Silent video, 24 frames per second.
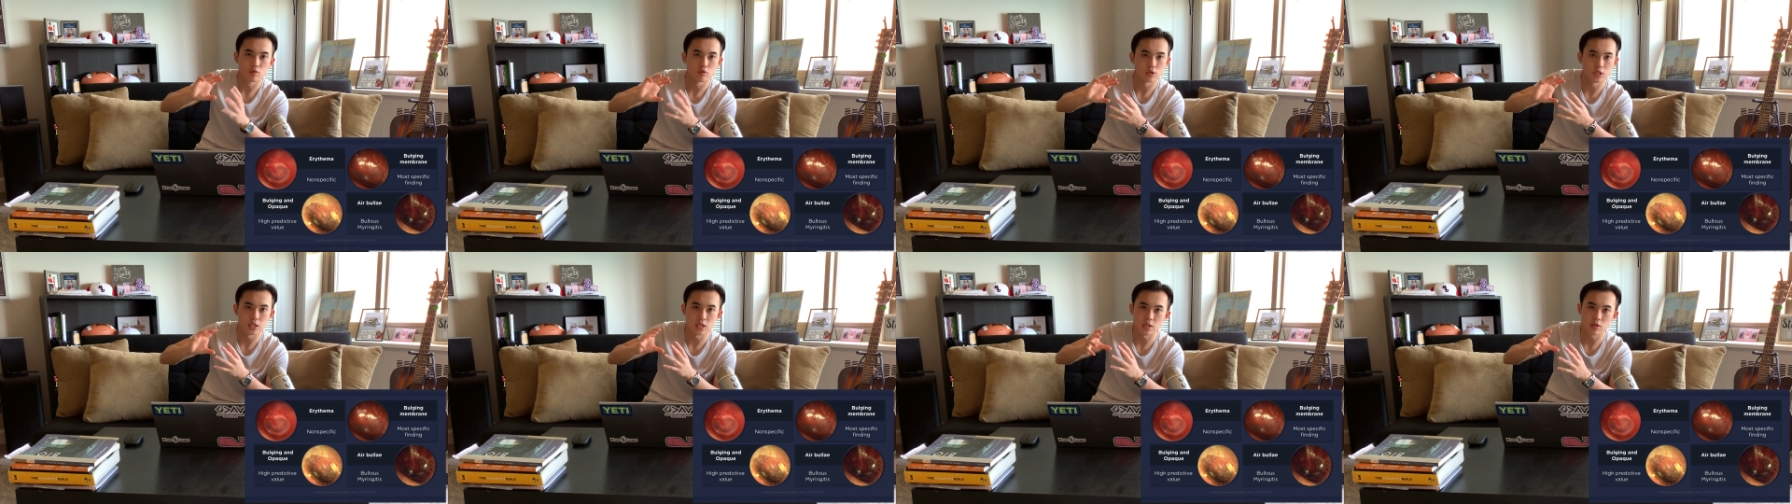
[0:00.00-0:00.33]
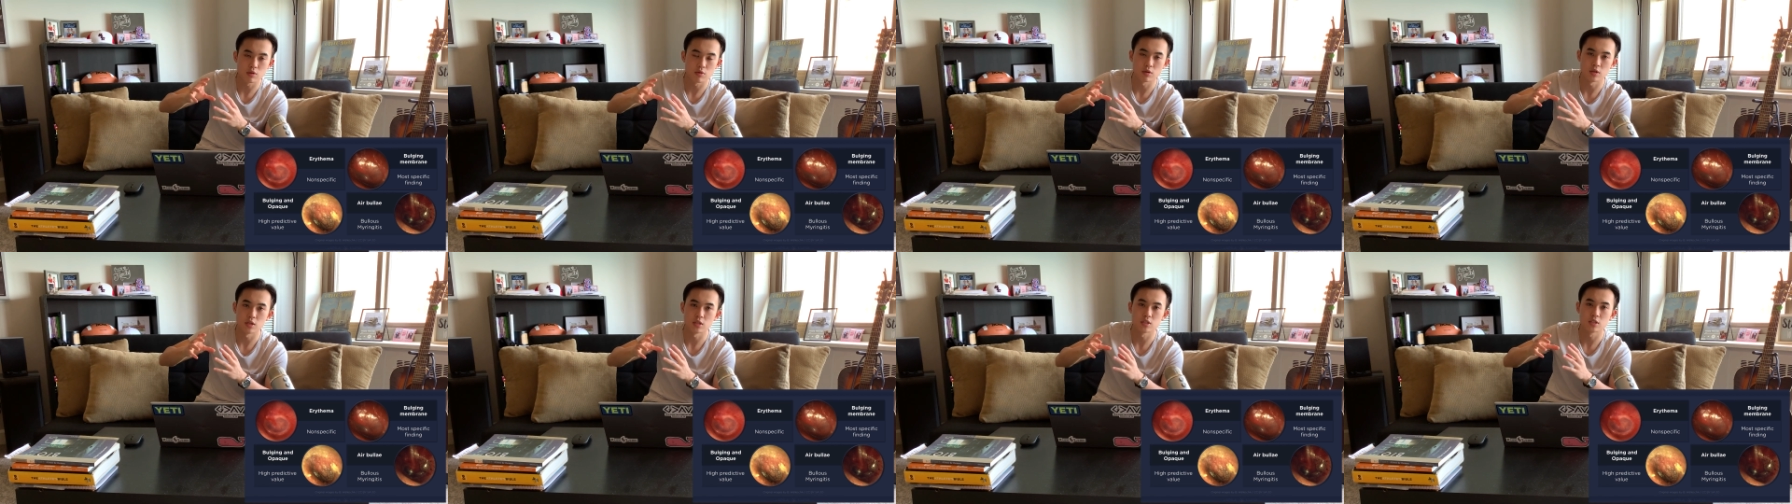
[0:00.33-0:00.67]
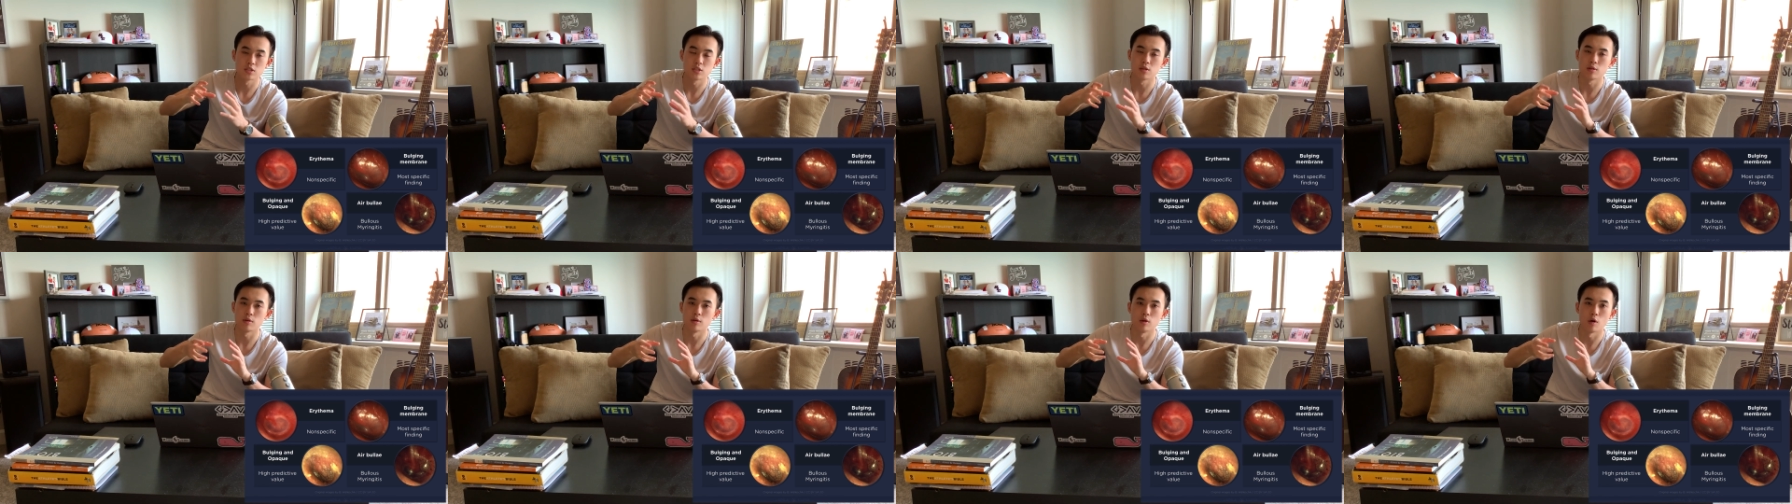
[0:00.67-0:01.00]

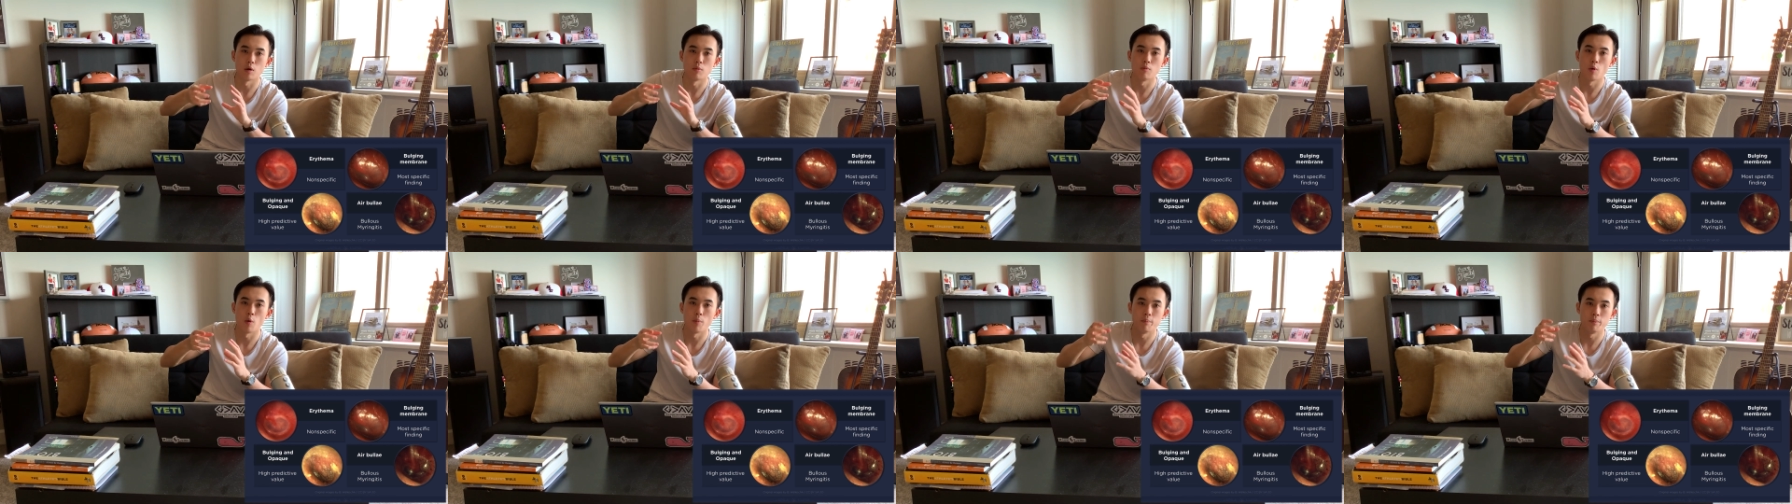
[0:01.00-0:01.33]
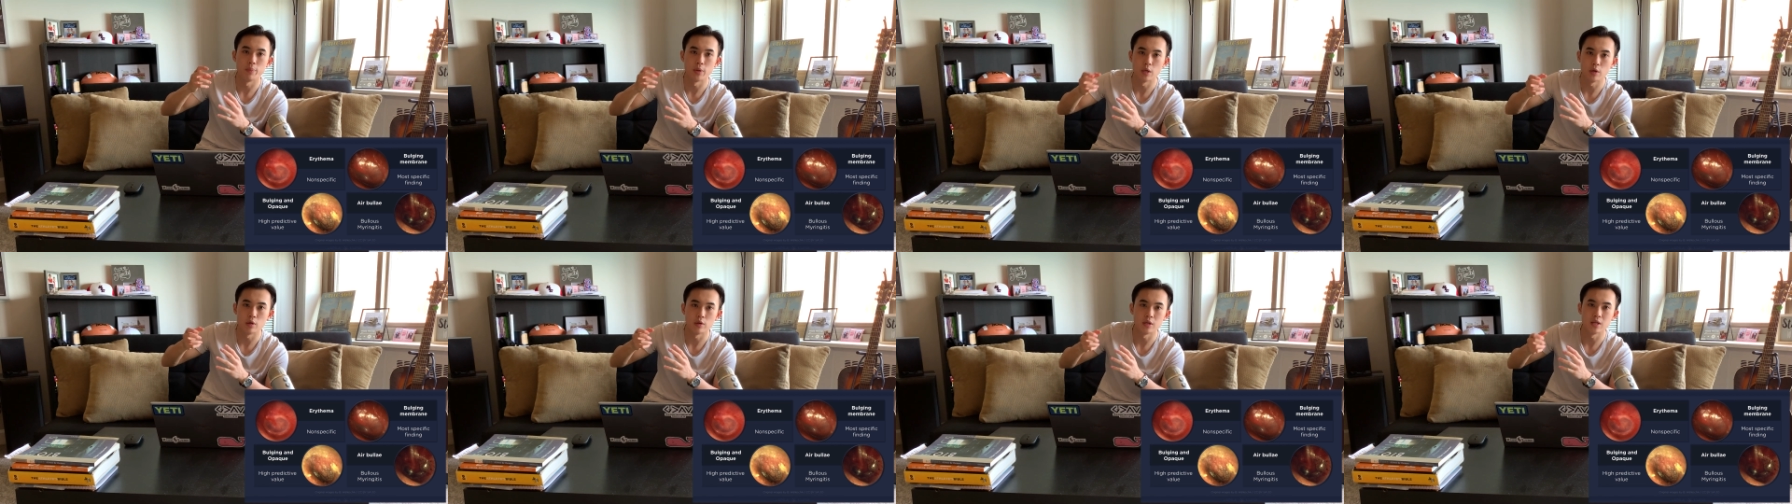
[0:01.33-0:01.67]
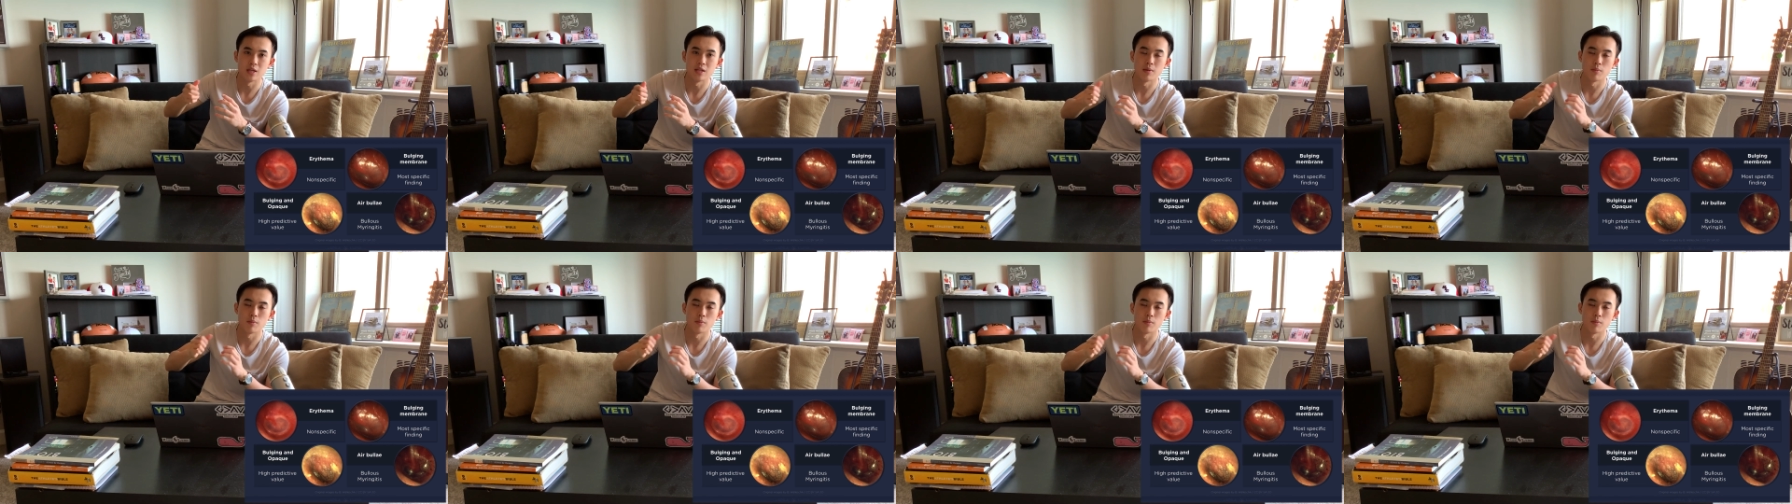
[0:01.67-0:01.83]
decreased, you know, mobility,